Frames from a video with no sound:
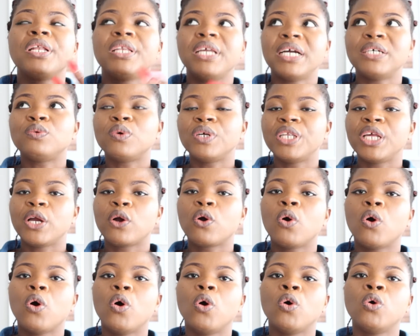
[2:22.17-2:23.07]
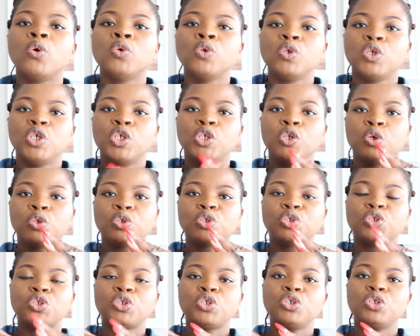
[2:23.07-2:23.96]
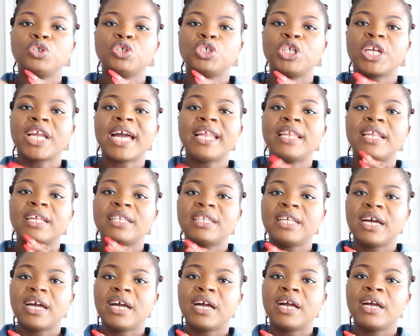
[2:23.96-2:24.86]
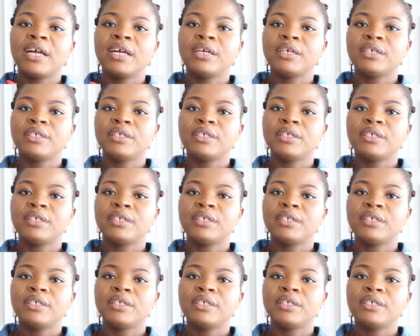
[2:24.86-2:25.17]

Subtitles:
there's what they call, you know, the Canada